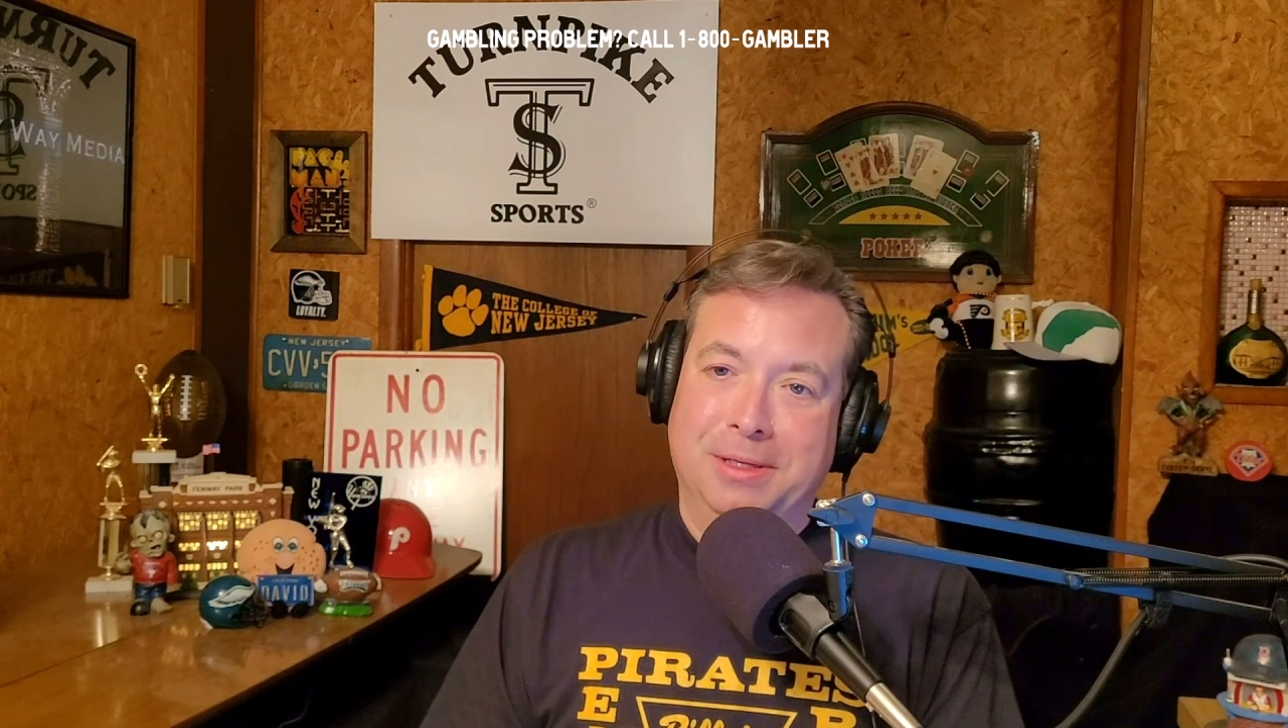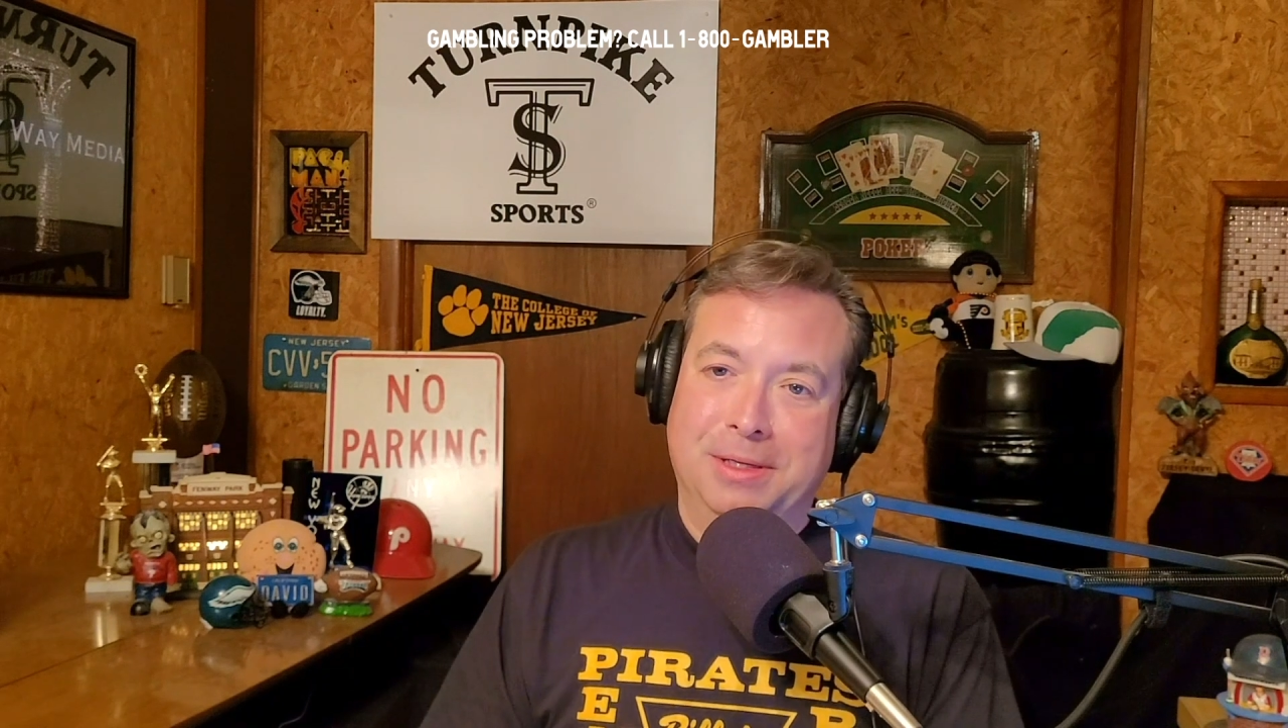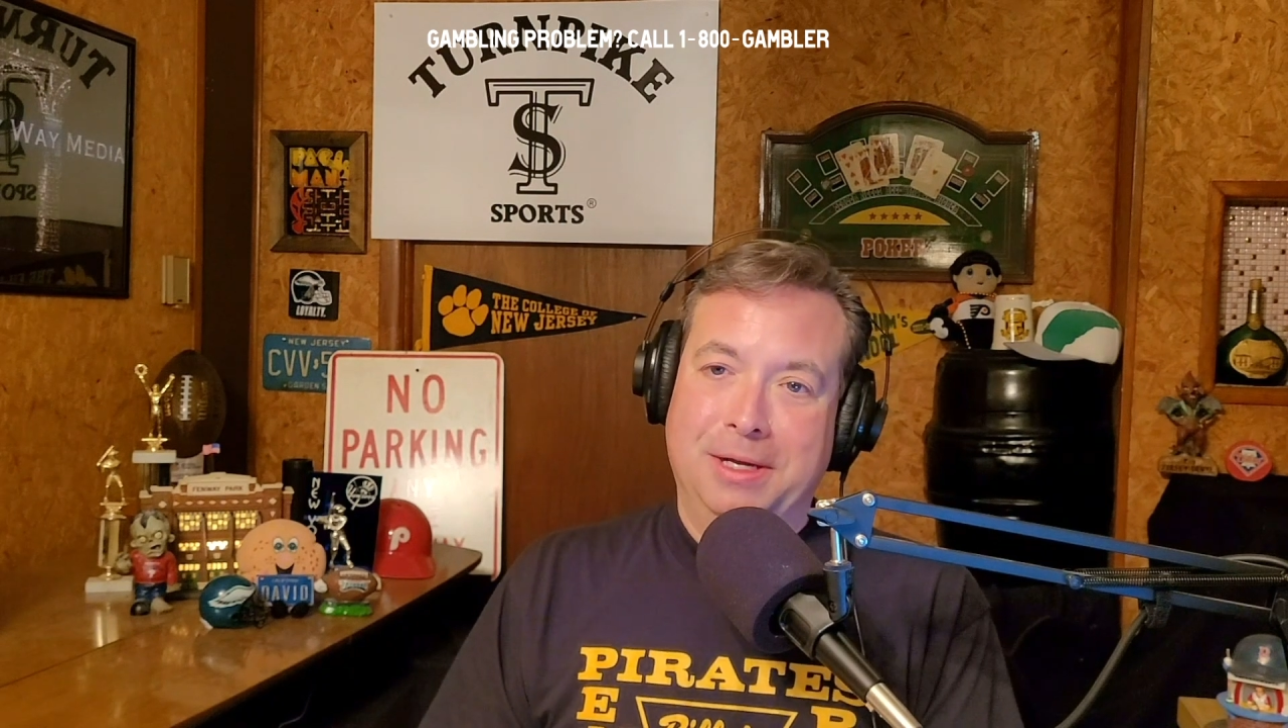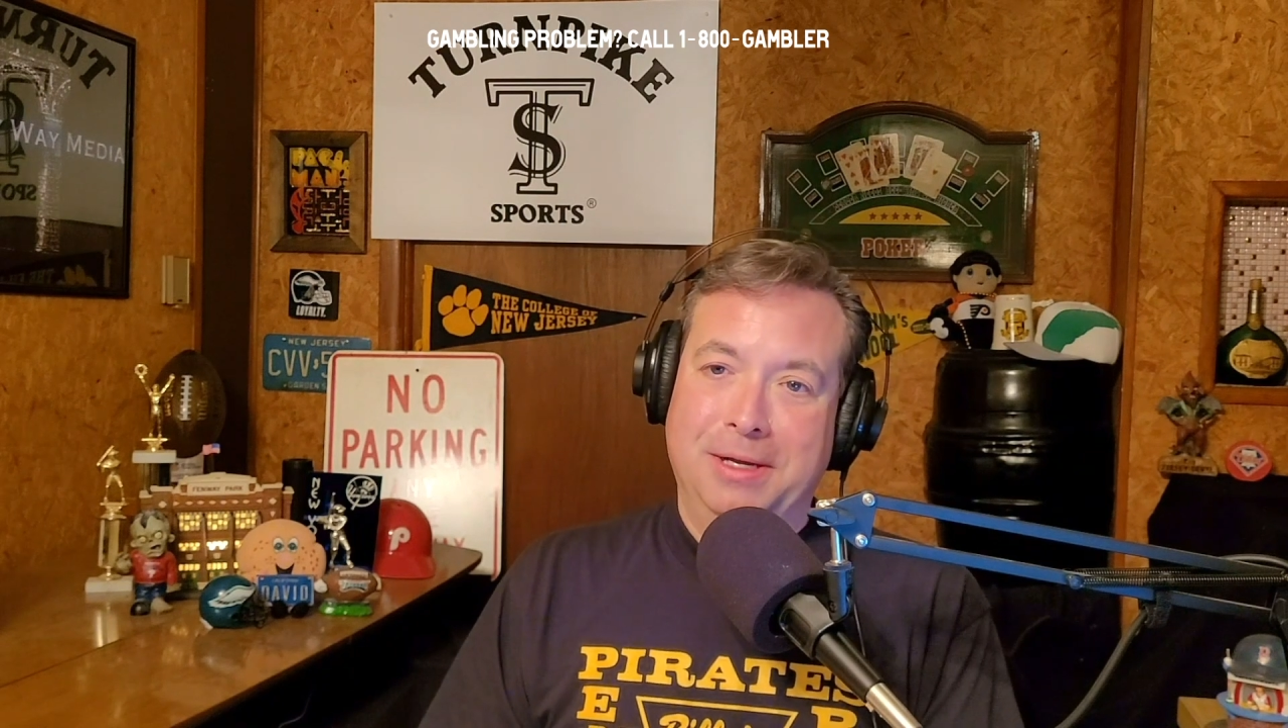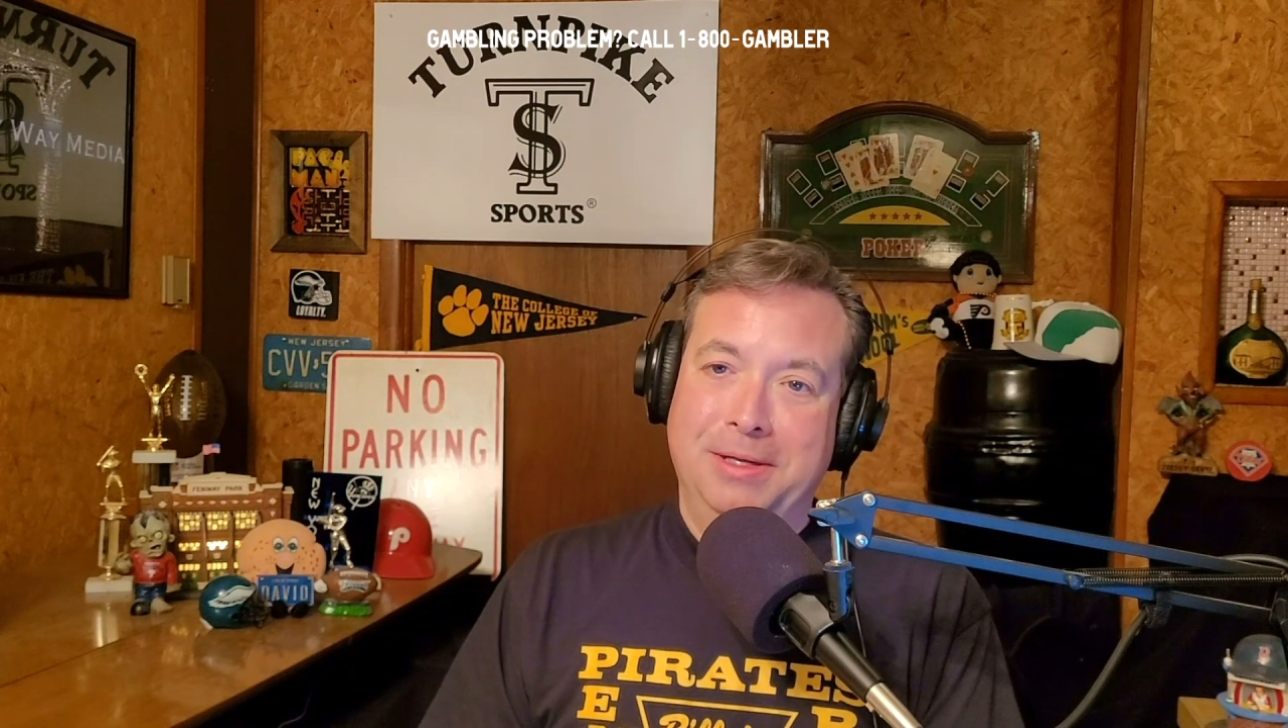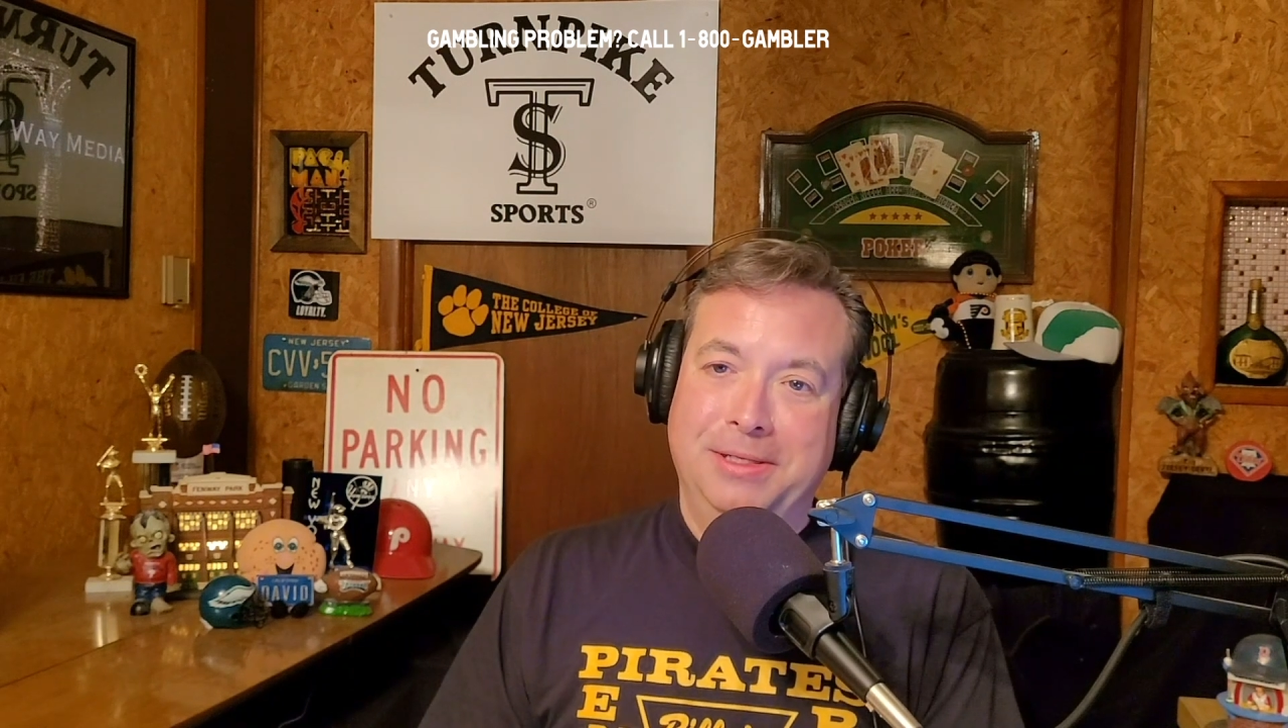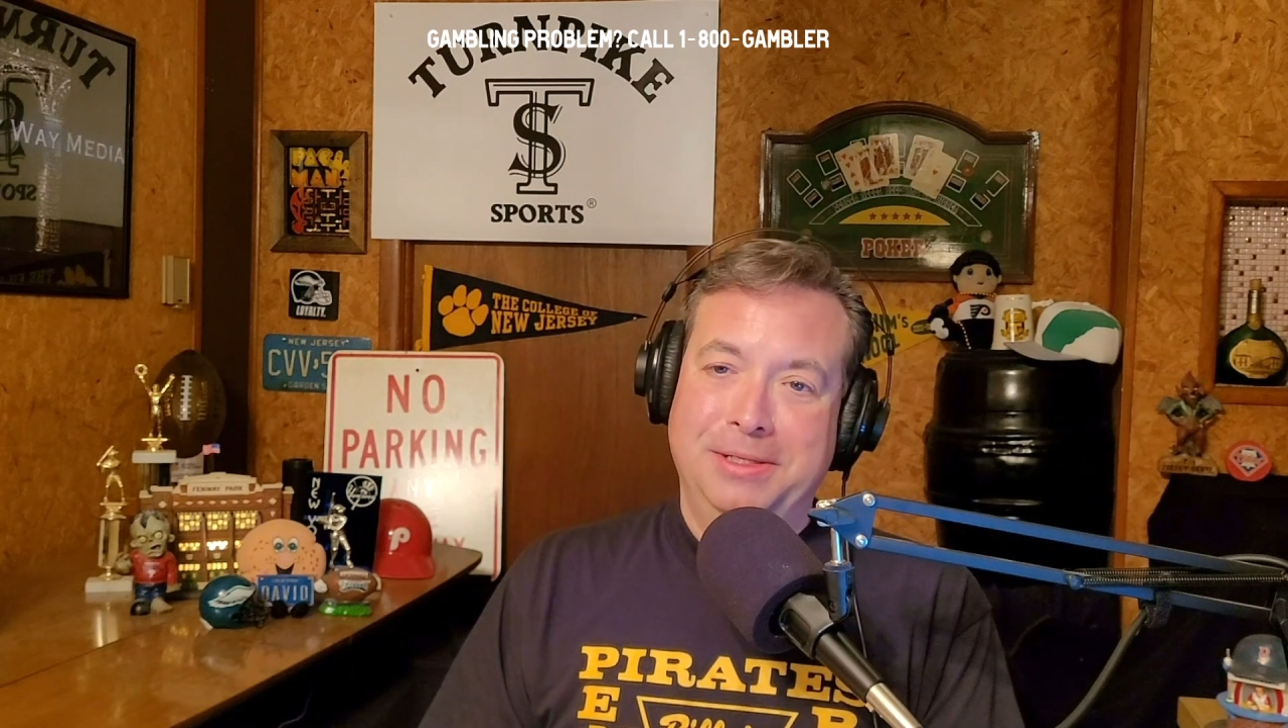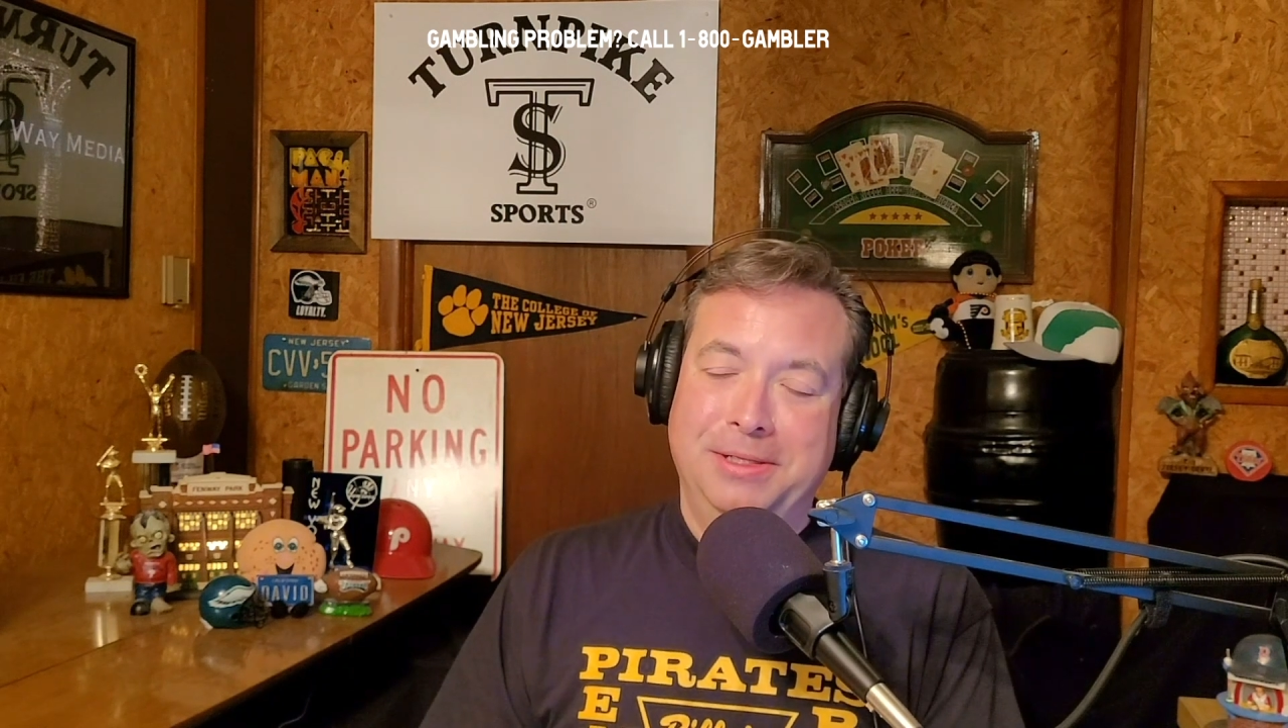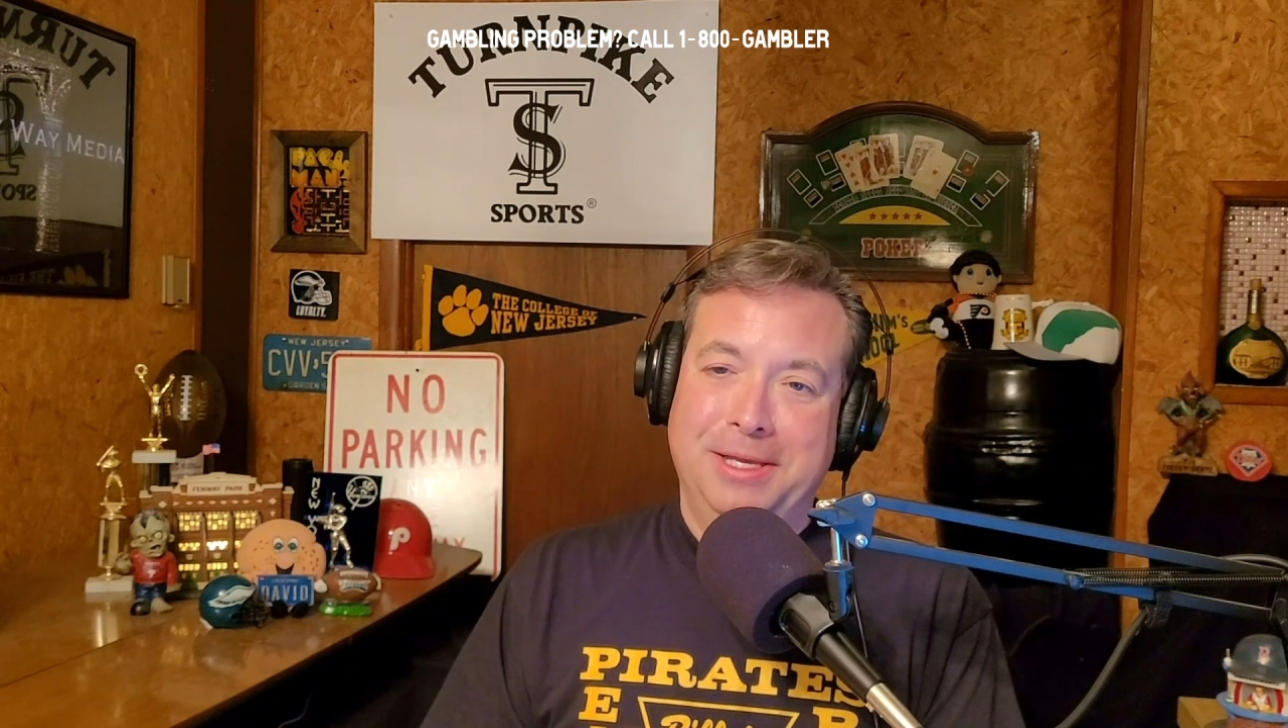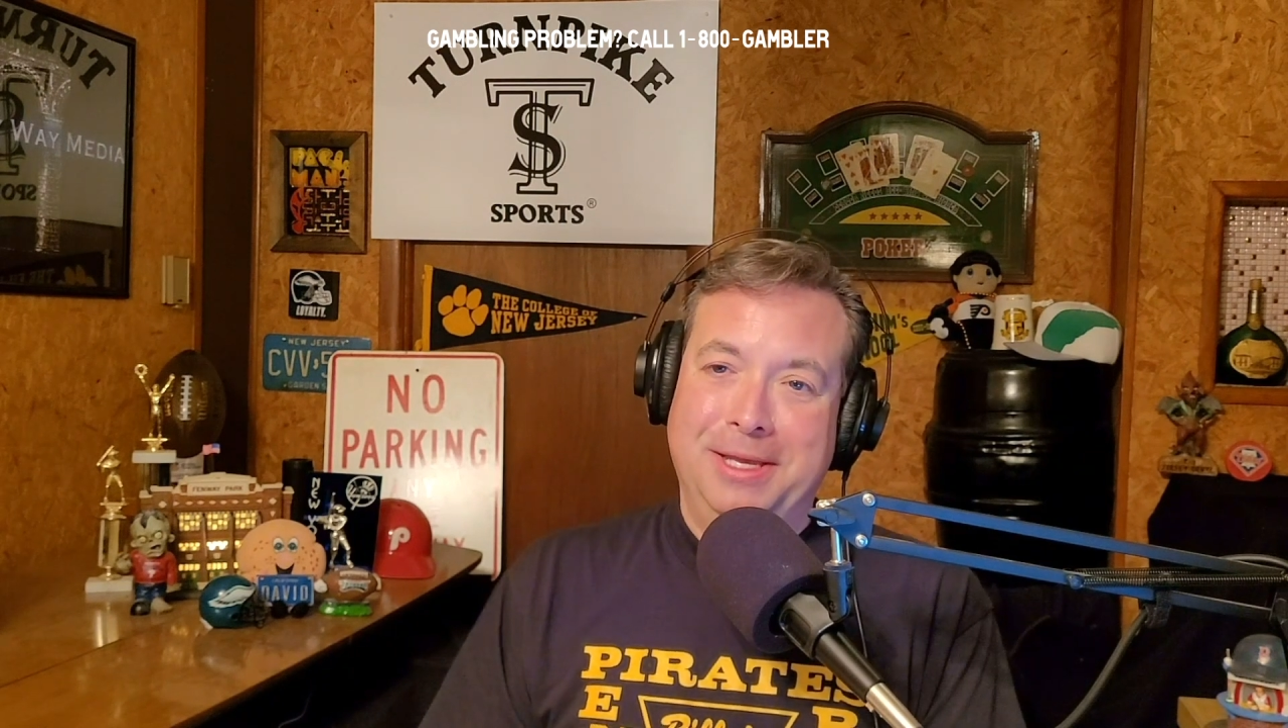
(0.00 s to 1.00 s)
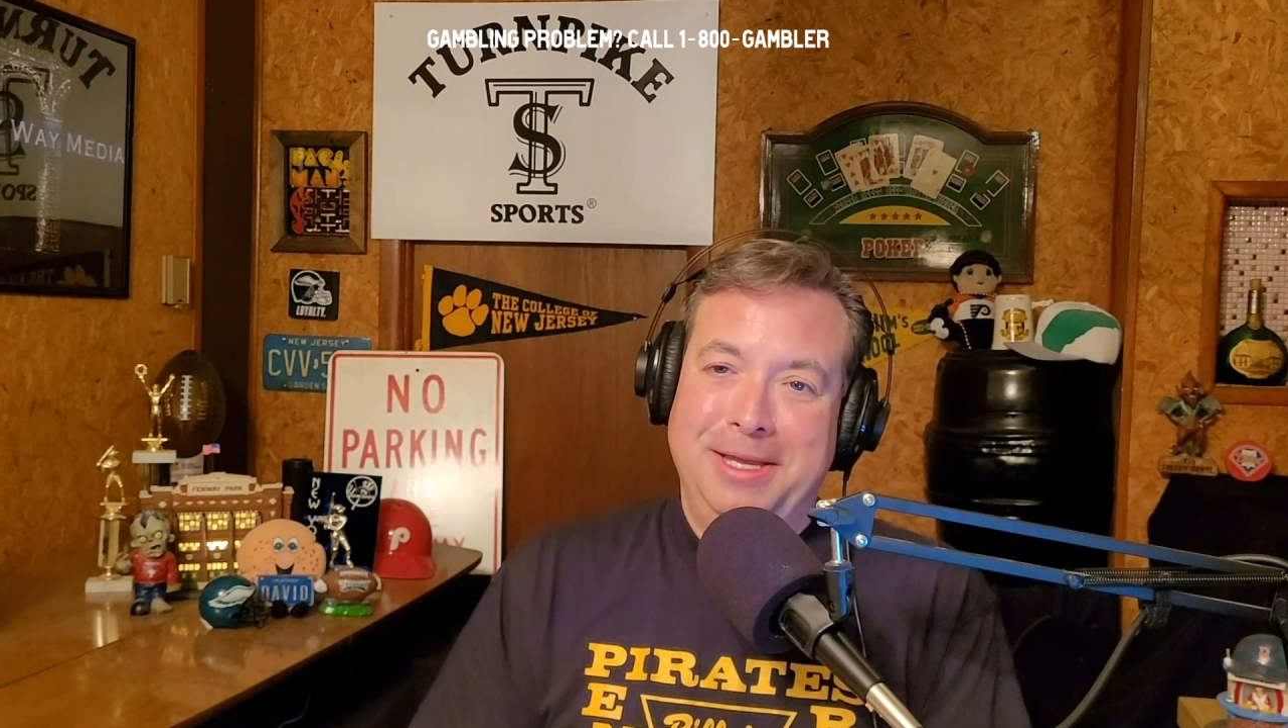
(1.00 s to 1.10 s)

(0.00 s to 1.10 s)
It just